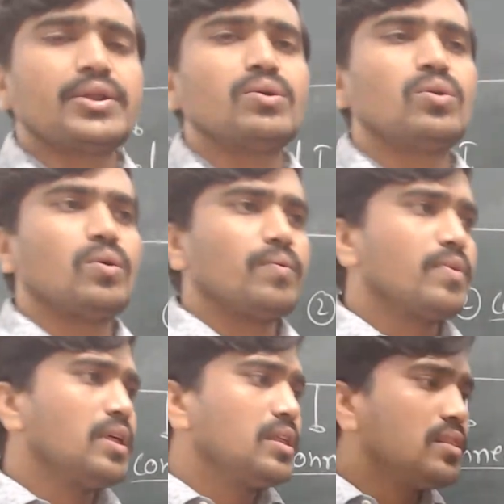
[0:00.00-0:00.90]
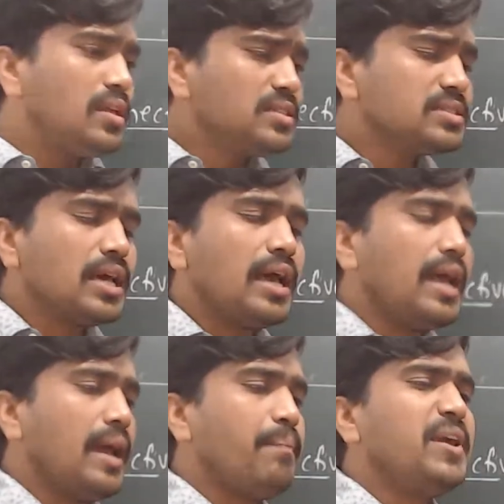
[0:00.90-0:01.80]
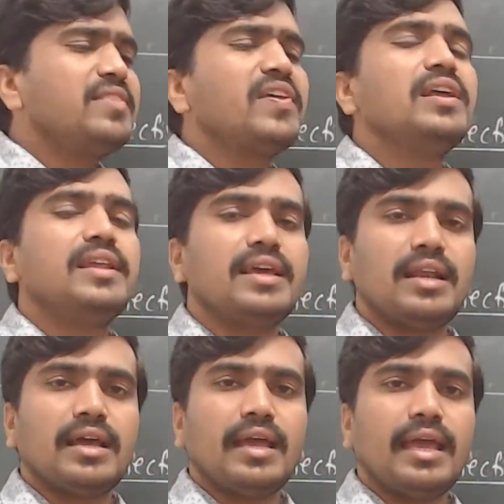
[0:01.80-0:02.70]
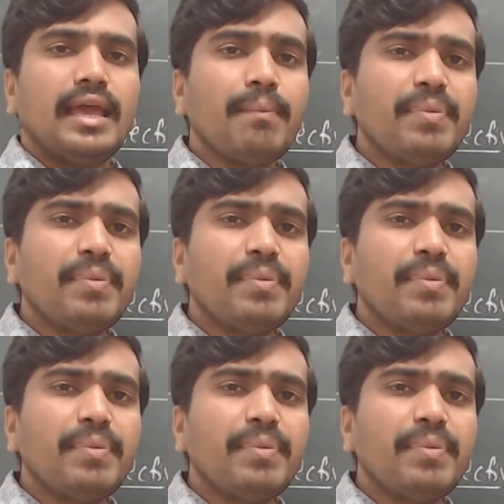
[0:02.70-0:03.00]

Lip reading: you know, this epithelial,